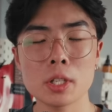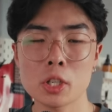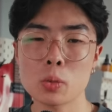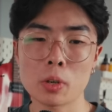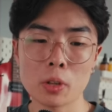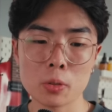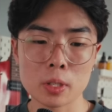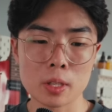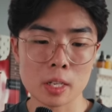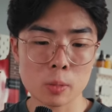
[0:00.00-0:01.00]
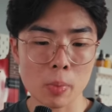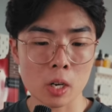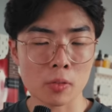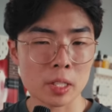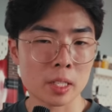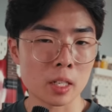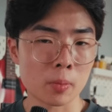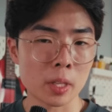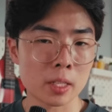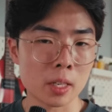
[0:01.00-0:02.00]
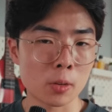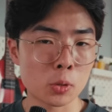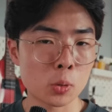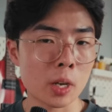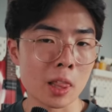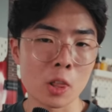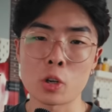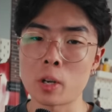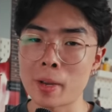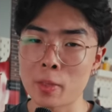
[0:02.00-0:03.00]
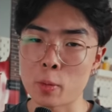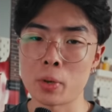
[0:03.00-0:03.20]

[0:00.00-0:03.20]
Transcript: are just one of those things part of a setup that tells you a lot about the